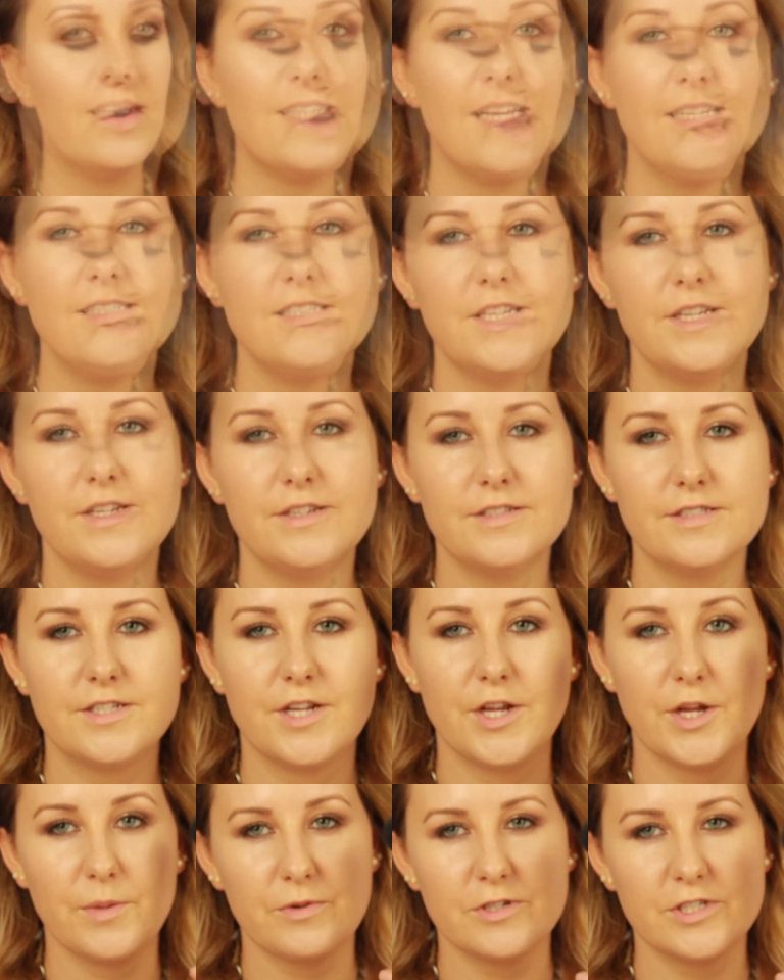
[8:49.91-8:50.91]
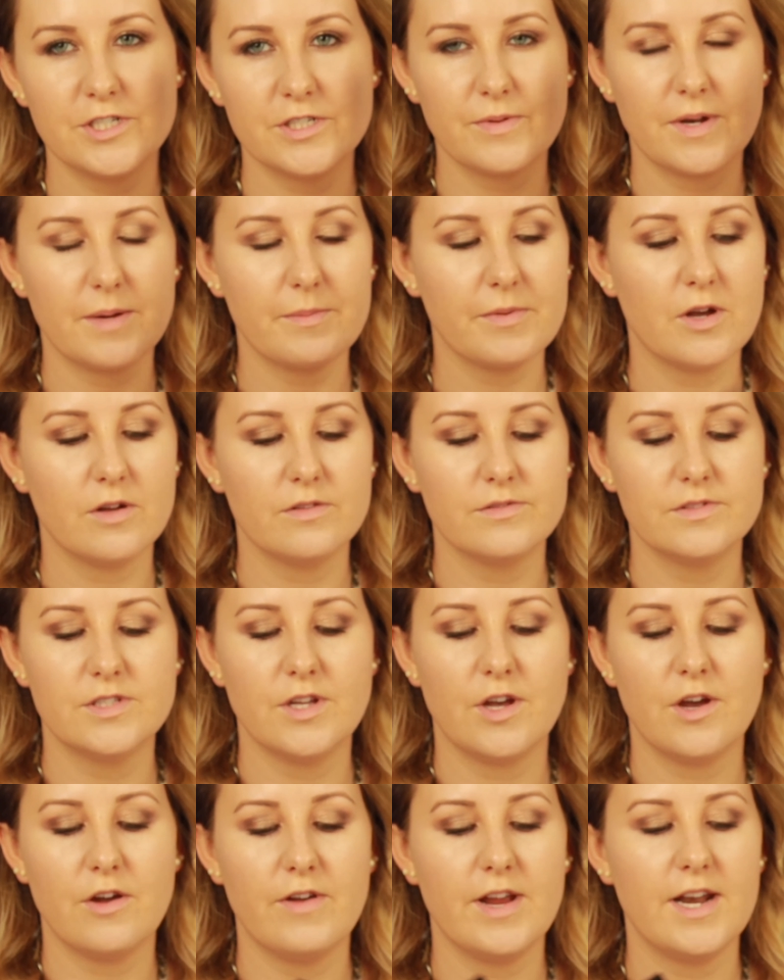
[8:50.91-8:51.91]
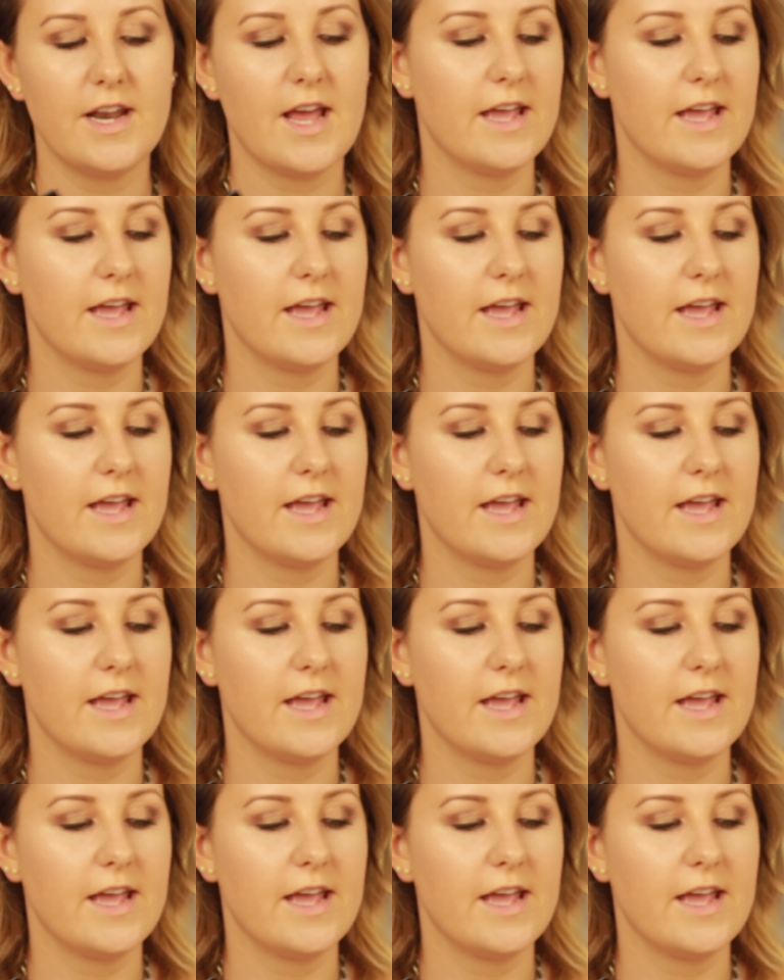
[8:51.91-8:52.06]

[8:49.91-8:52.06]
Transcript: I tend to use 2 brushes when I'm contouring.